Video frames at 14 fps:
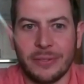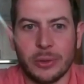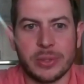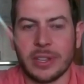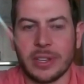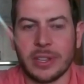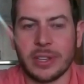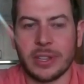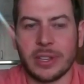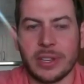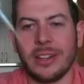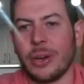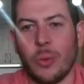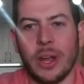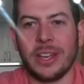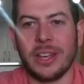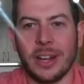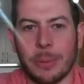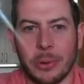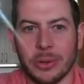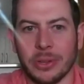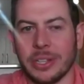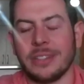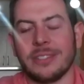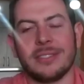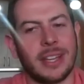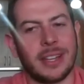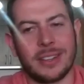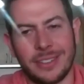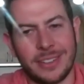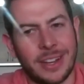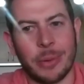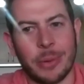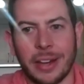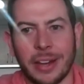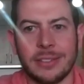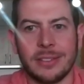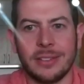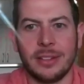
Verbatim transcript: It was like, mm-hmm. oh, I didn't like waking up early. Like, come on.